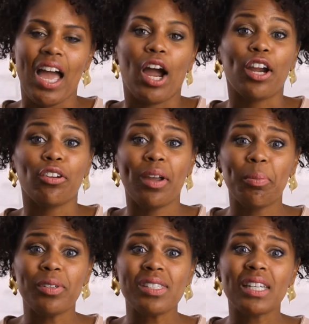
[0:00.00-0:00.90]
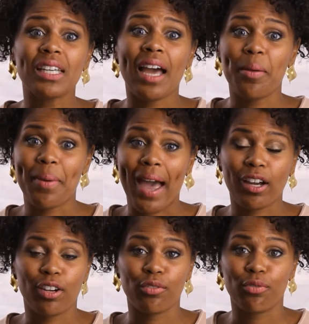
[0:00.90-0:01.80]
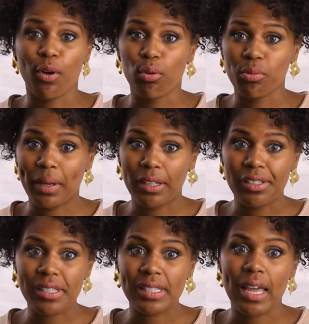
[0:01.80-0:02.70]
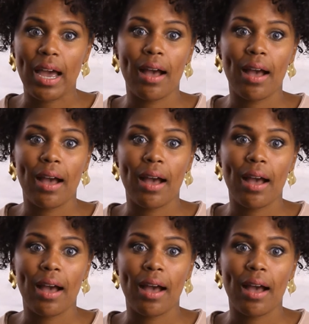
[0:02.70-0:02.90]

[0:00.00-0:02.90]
Are you able to cut back on phone bills,